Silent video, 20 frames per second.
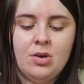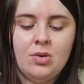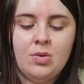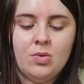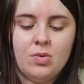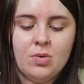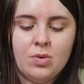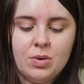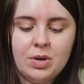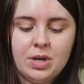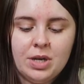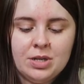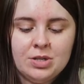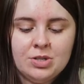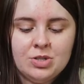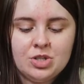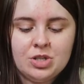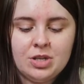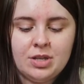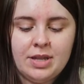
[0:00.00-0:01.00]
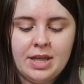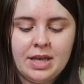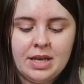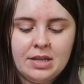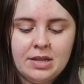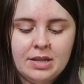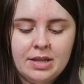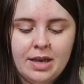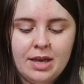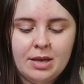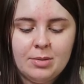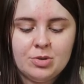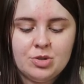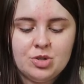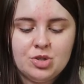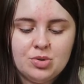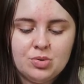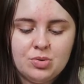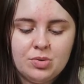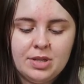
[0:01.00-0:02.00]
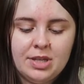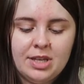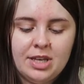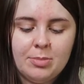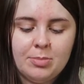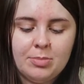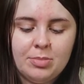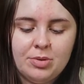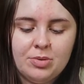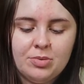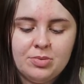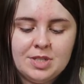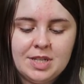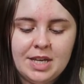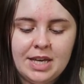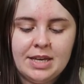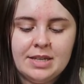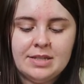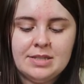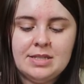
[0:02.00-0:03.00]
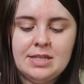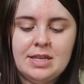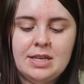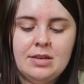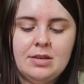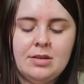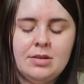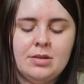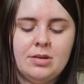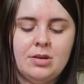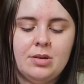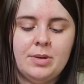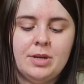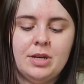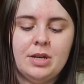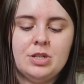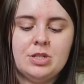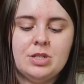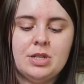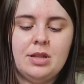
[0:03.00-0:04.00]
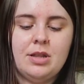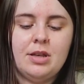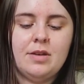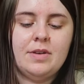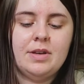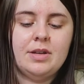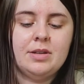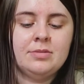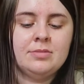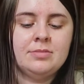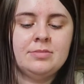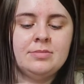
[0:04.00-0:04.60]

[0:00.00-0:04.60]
orange, ylang-ylang, patchouli, and blue tansy. Oh my gosh, I love it.